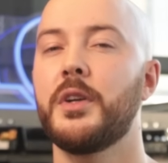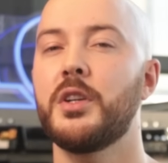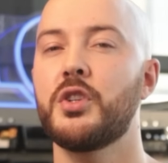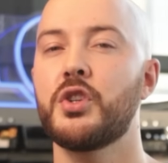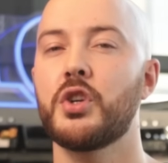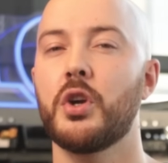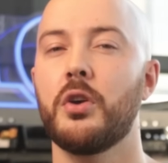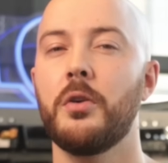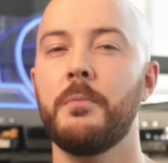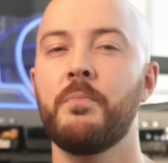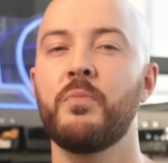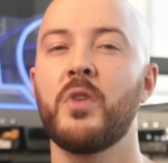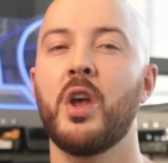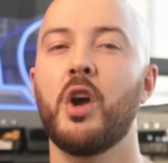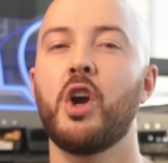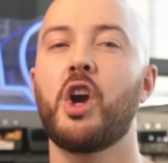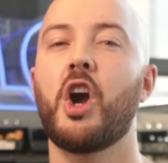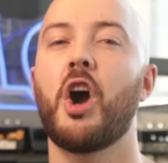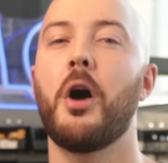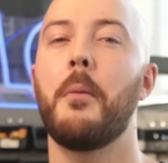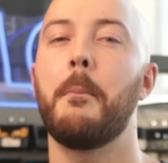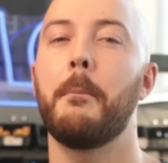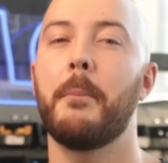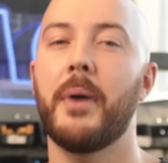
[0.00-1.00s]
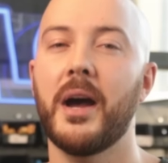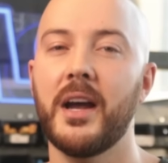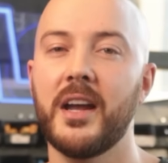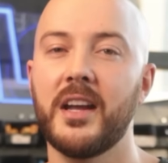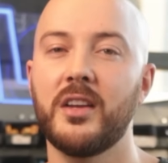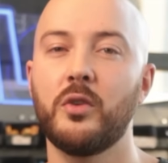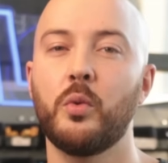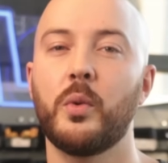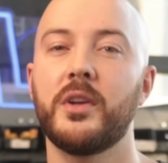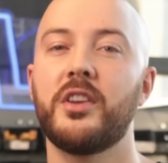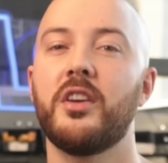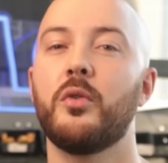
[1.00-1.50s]
feature,
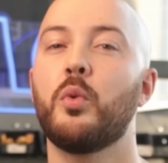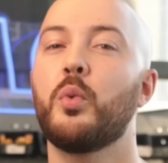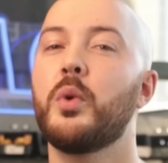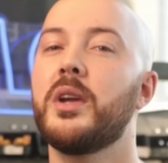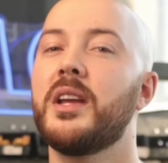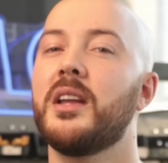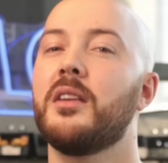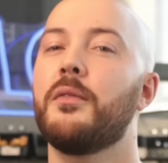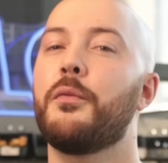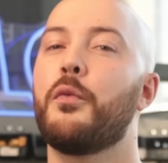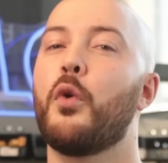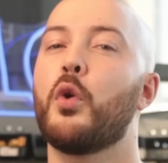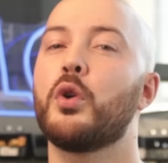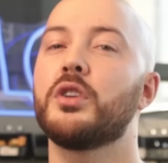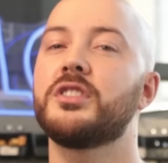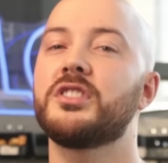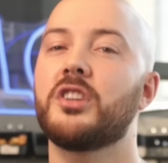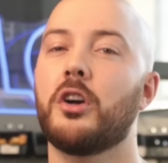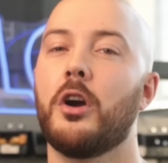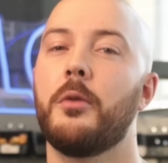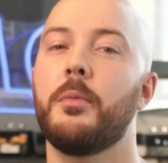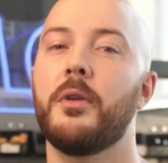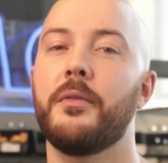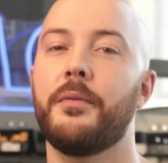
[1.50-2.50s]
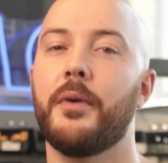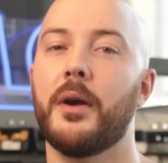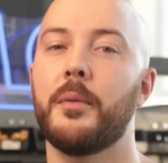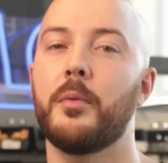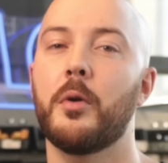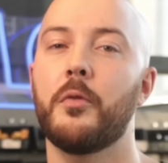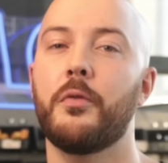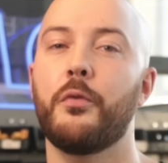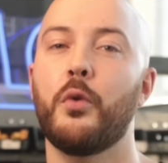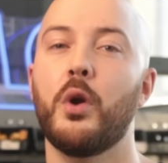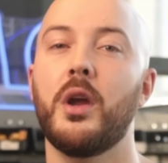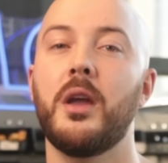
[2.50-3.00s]
combined with the reinforced carbon
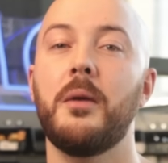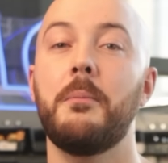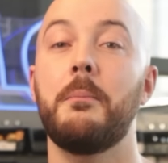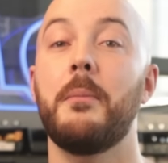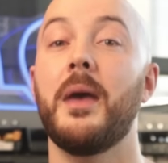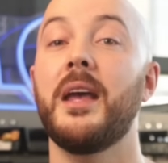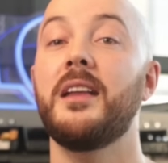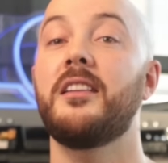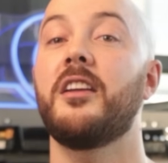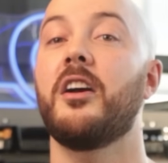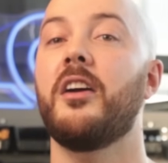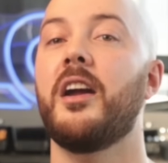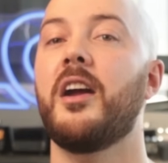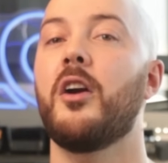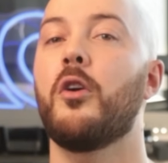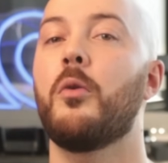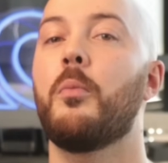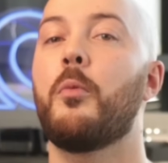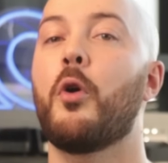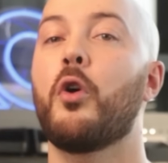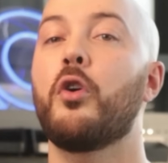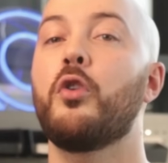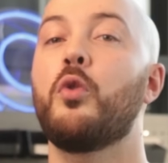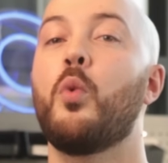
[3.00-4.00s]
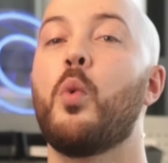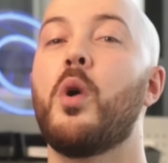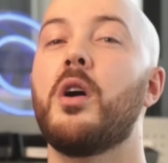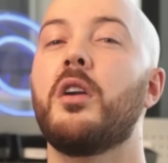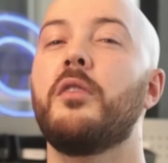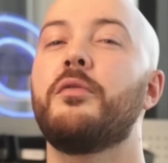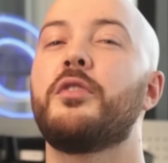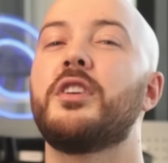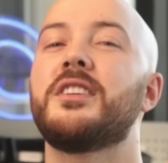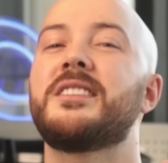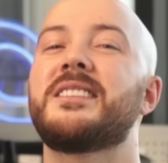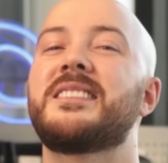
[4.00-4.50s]
fiber frame, make the Airborne
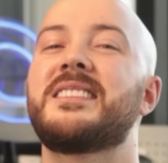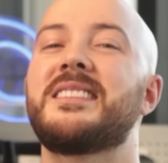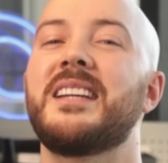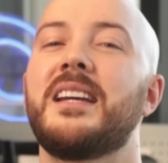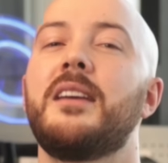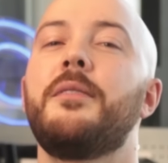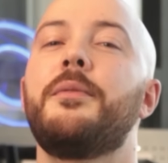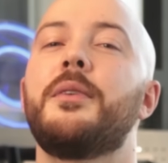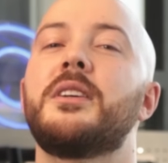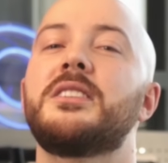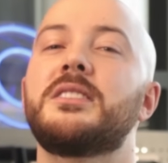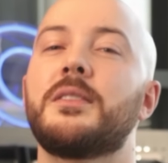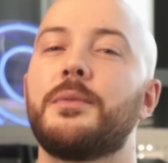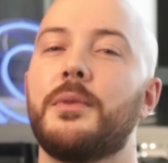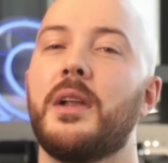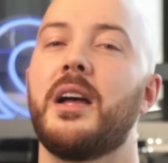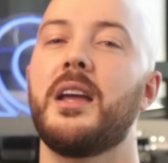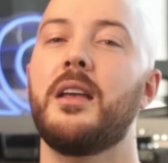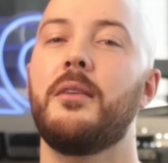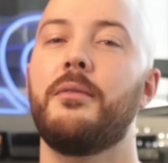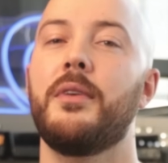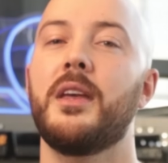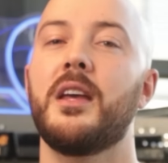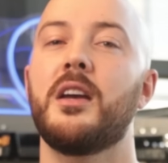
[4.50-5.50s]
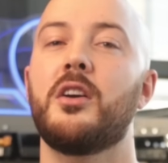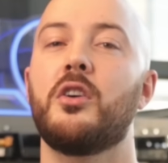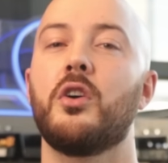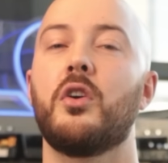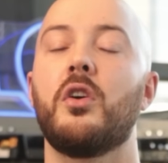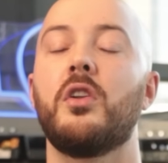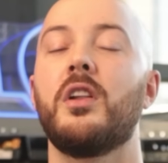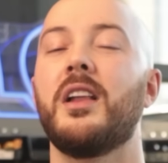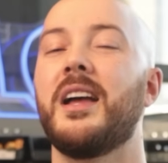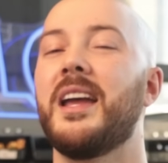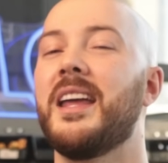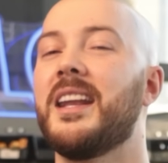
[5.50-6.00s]
one of the safest flying
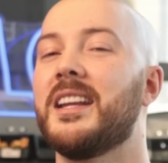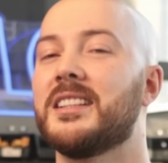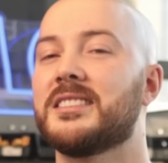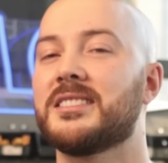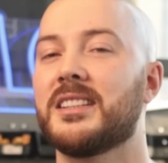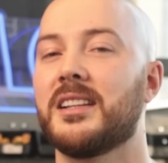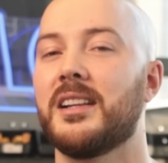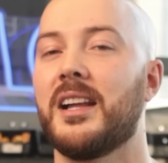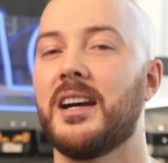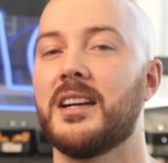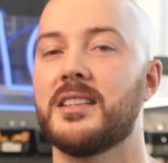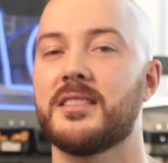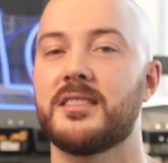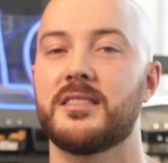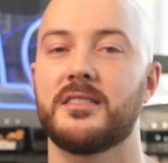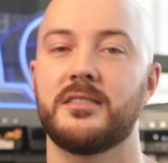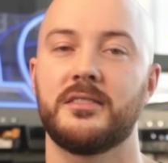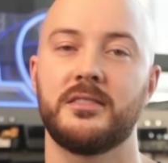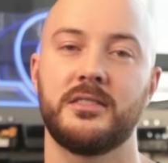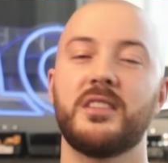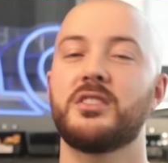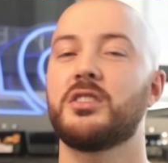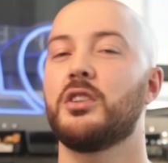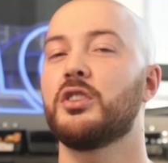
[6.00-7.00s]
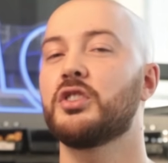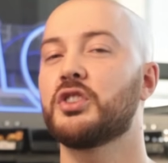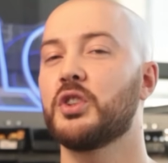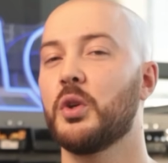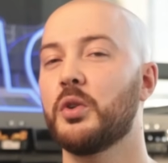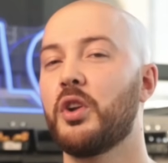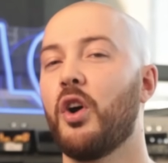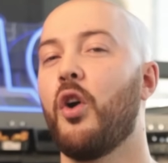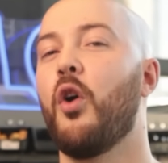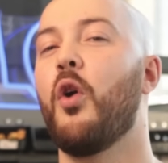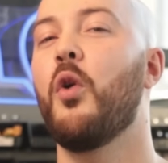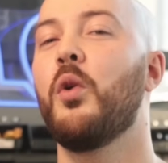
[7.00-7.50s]
vehicles in its class. It's
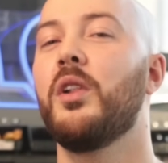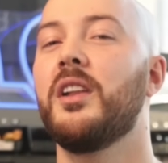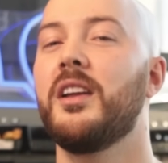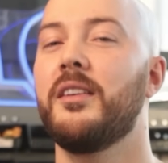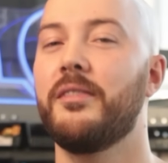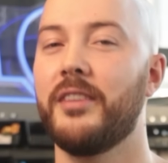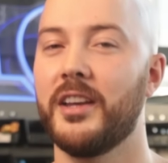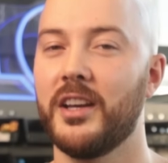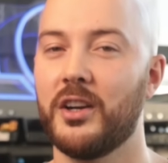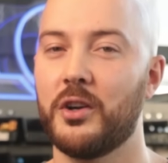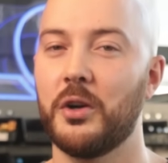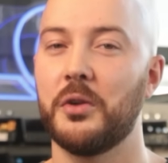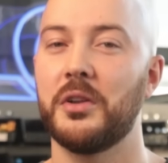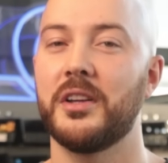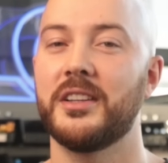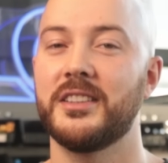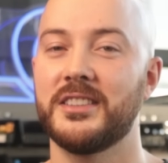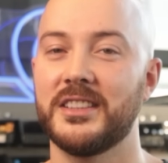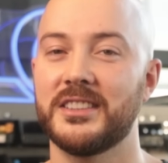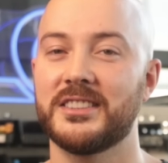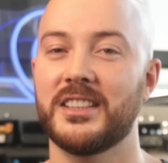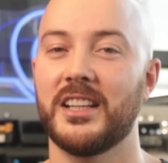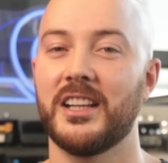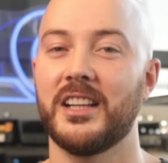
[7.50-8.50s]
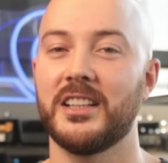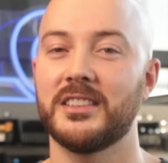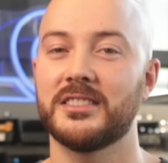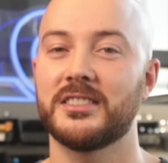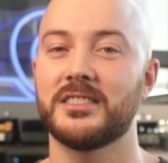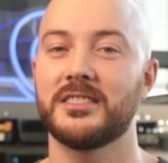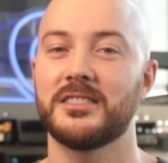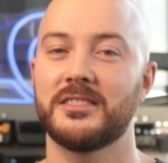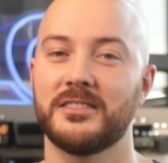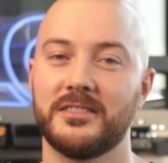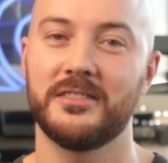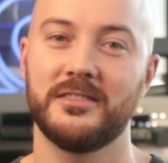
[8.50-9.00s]
also the only vehicle in this
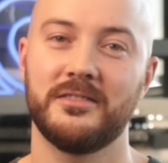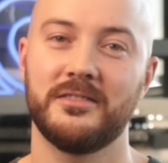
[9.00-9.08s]
class.